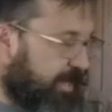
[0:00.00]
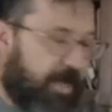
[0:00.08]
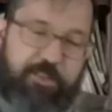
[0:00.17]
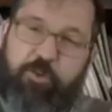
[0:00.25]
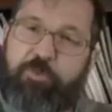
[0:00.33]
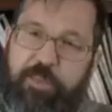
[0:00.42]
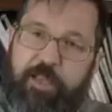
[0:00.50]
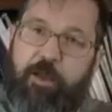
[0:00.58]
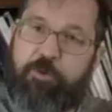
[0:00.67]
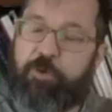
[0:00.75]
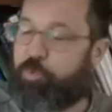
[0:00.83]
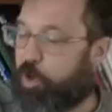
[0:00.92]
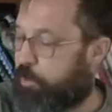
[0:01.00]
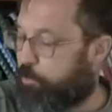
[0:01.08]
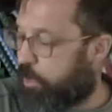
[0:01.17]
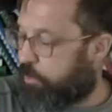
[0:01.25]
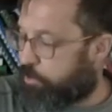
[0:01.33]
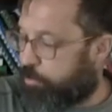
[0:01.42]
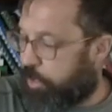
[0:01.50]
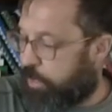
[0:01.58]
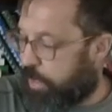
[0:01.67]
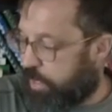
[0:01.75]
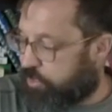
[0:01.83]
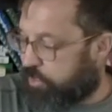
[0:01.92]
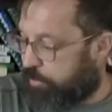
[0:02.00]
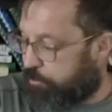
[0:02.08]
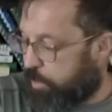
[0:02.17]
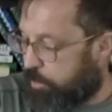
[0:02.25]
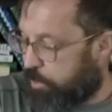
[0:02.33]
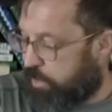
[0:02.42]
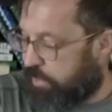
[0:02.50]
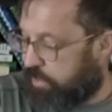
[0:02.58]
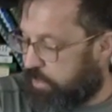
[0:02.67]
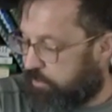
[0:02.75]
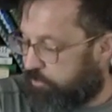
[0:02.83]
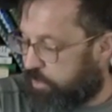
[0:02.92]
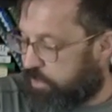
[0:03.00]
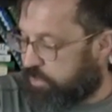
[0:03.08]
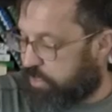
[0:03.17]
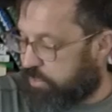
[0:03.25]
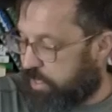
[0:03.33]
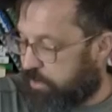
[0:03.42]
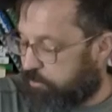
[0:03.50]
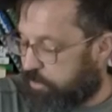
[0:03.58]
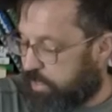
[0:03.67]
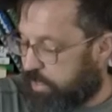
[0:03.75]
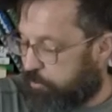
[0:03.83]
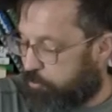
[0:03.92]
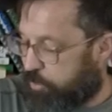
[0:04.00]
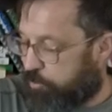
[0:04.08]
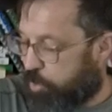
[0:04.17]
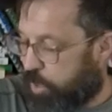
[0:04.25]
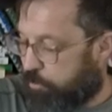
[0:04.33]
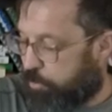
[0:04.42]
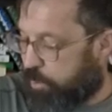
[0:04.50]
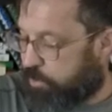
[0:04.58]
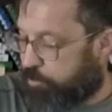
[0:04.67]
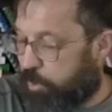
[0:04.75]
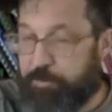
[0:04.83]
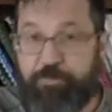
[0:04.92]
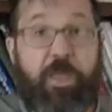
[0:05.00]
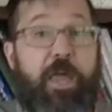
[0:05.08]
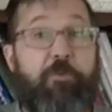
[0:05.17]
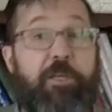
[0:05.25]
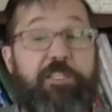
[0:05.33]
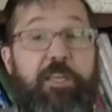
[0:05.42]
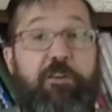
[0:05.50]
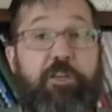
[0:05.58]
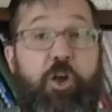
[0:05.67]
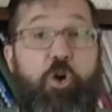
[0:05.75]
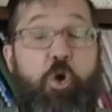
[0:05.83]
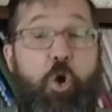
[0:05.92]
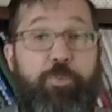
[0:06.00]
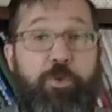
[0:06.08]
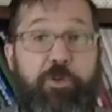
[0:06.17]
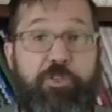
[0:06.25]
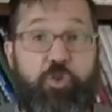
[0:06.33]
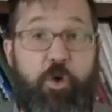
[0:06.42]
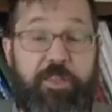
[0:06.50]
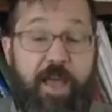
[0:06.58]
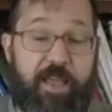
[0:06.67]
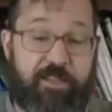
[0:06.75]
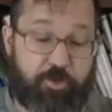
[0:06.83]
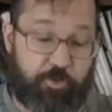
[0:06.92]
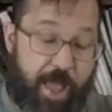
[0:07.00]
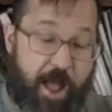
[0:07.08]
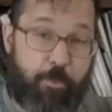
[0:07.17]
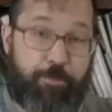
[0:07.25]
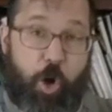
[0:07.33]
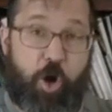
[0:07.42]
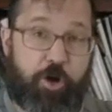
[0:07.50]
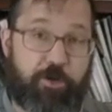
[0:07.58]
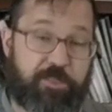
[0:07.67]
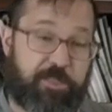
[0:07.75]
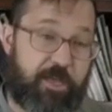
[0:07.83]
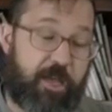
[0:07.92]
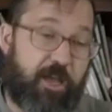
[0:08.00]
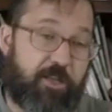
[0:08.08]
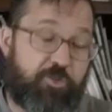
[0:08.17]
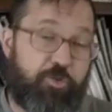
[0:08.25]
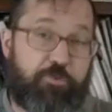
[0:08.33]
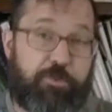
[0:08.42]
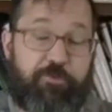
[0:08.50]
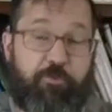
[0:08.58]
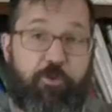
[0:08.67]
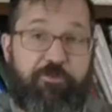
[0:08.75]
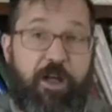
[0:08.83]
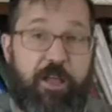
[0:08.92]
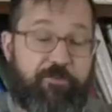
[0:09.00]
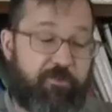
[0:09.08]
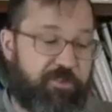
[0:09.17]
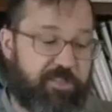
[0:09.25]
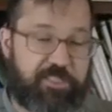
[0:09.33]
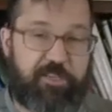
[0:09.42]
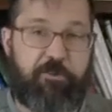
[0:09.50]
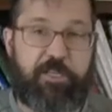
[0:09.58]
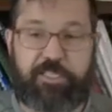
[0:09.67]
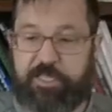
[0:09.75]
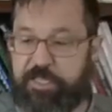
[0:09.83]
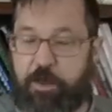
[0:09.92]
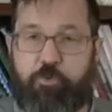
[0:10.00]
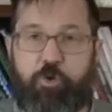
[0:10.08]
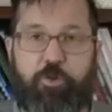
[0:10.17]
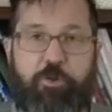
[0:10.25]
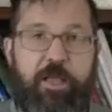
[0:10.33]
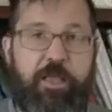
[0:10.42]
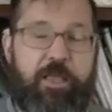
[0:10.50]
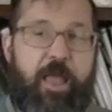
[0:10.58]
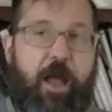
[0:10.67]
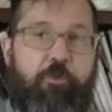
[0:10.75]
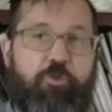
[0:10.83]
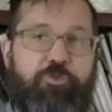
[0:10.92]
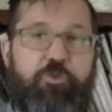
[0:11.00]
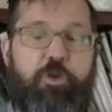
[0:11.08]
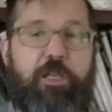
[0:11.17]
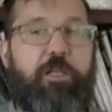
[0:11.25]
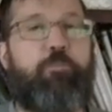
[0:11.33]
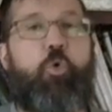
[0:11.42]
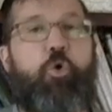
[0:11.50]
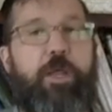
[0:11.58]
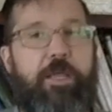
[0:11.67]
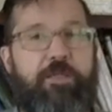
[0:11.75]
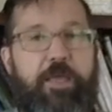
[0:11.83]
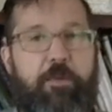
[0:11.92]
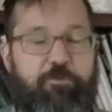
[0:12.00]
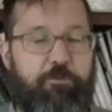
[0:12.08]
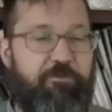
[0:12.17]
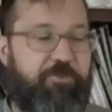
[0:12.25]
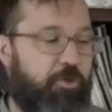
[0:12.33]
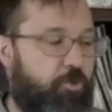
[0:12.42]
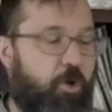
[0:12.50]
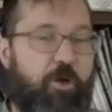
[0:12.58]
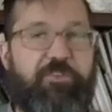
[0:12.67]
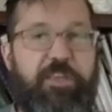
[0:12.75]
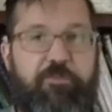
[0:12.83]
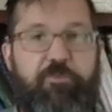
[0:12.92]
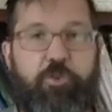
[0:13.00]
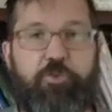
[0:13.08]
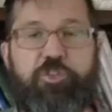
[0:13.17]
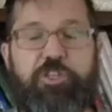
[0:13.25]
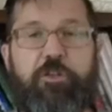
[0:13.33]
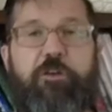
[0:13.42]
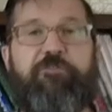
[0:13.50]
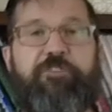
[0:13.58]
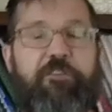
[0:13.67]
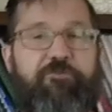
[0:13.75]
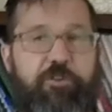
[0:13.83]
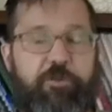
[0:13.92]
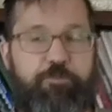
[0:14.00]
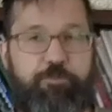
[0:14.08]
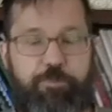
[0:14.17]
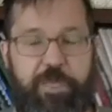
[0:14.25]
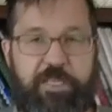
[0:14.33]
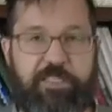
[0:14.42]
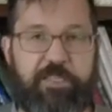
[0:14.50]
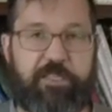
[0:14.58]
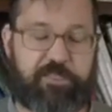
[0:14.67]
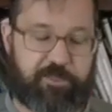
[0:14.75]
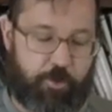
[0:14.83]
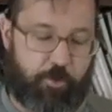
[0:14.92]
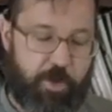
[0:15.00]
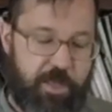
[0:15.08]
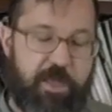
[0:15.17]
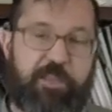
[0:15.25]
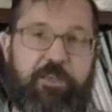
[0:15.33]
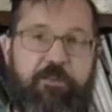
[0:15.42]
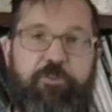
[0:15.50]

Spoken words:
I don't think I would have brought a bear spray, actually. Maybe they didn't even exist. I don't think I would have brought a bear spray. Anyways, there you go. Hope you enjoyed that. So now part 2, 3, 4, 5 of this series is I will do a little more in-depth review of the evolution of different pieces. So the